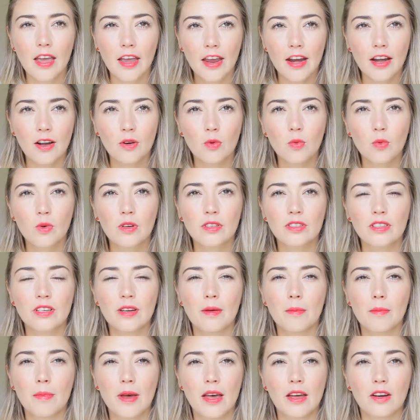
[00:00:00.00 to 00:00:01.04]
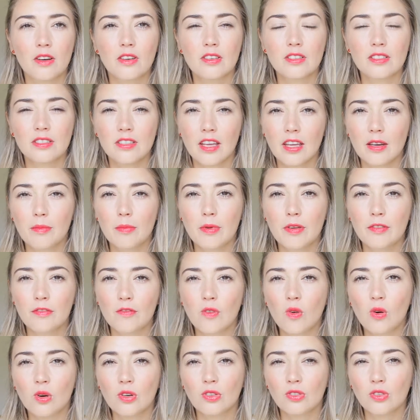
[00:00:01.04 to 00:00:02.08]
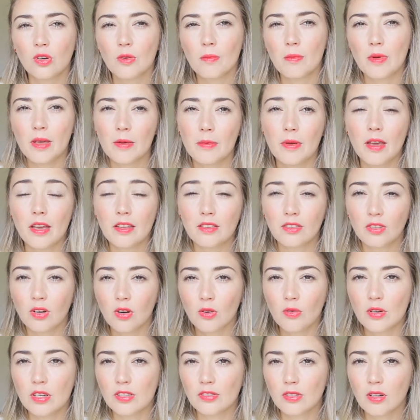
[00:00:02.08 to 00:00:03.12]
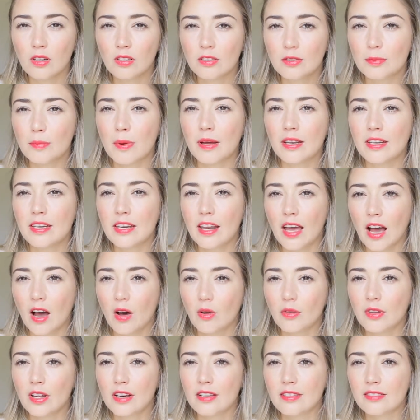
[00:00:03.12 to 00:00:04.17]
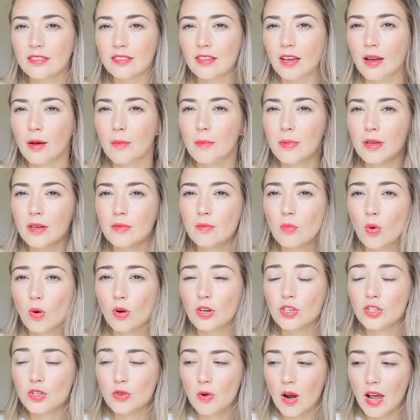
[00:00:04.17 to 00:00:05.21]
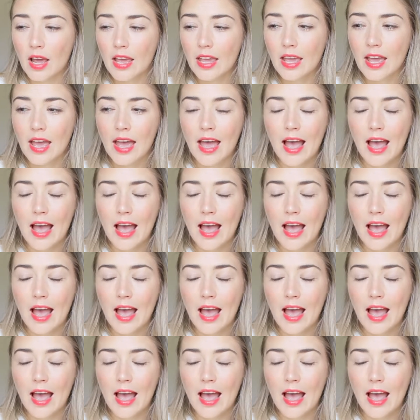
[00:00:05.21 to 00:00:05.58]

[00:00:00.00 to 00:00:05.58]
hair was in a better state before, so maybe I saw results, but now that it's a bit more dry,